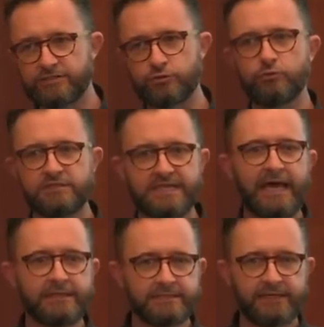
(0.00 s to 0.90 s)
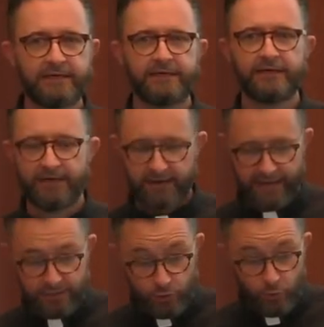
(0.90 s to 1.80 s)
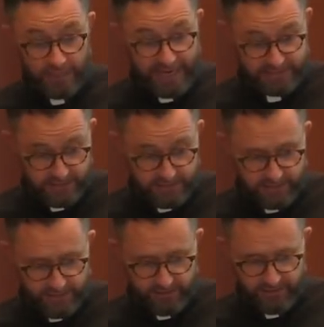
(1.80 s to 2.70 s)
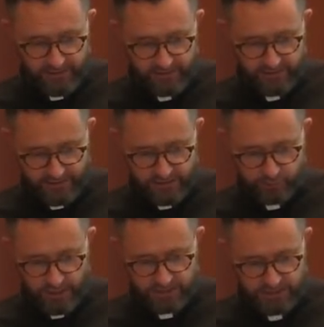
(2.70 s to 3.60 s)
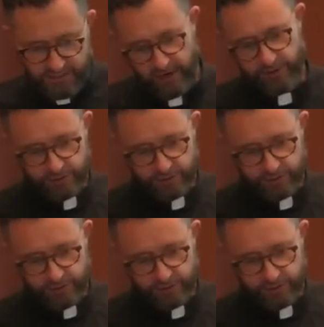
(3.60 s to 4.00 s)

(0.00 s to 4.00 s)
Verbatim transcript: student tent uh, and do classes in the, in the spaces there. And you